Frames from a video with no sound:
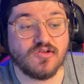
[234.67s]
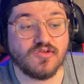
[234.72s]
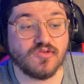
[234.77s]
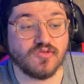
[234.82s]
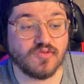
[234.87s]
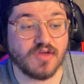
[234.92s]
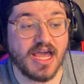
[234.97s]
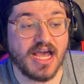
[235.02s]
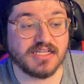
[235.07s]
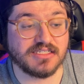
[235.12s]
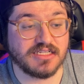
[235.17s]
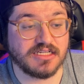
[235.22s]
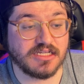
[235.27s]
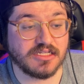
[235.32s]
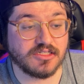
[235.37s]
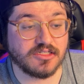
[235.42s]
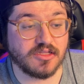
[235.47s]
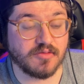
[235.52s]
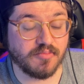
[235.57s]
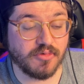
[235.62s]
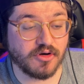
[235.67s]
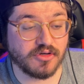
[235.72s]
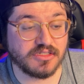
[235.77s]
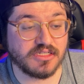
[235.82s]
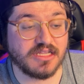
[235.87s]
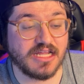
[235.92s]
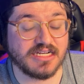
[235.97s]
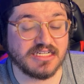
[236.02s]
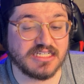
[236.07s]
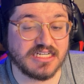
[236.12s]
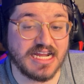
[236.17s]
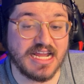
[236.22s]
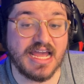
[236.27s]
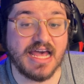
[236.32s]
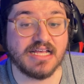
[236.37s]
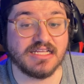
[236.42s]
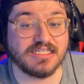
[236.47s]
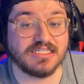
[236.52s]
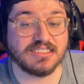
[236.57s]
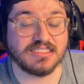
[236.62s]
who Cassidy is the person that Jay
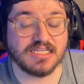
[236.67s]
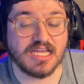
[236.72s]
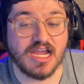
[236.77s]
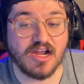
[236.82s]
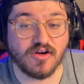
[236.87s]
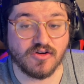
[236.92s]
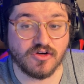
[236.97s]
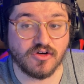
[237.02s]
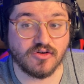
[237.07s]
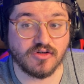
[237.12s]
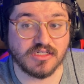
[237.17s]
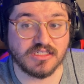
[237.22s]
Ellis' character